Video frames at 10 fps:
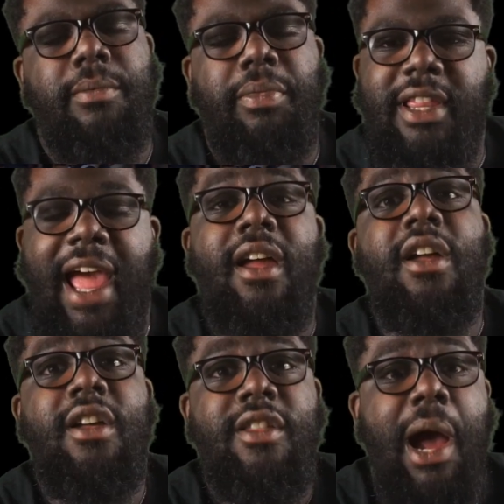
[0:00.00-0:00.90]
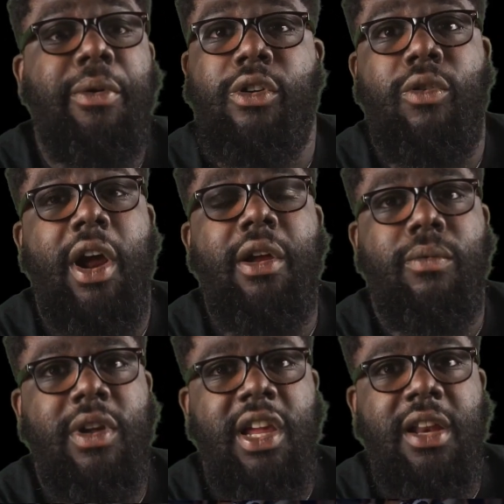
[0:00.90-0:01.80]
But that was a great
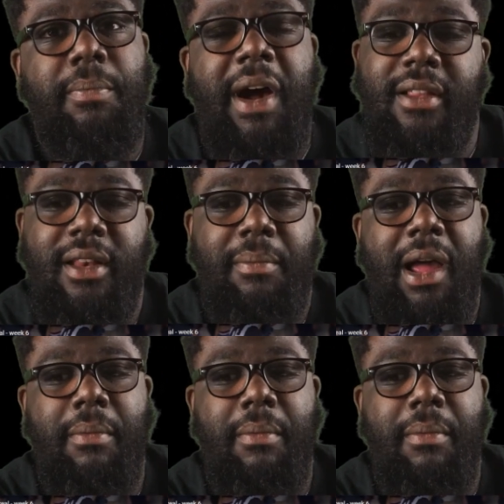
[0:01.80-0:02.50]
read by the